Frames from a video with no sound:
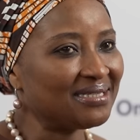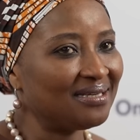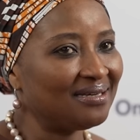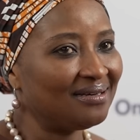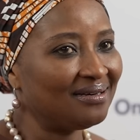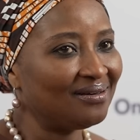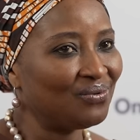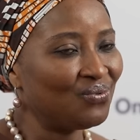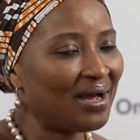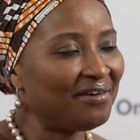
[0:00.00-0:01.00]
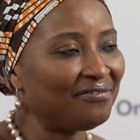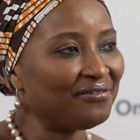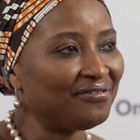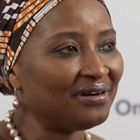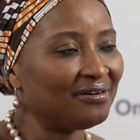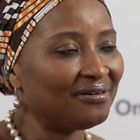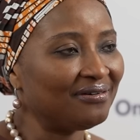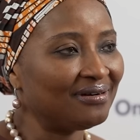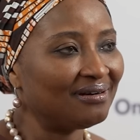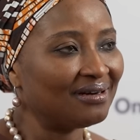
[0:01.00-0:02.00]
the wife of a
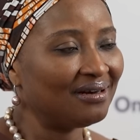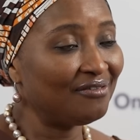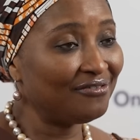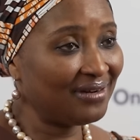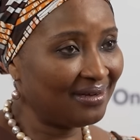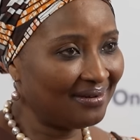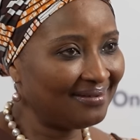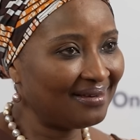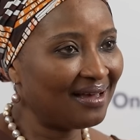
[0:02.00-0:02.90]
governor,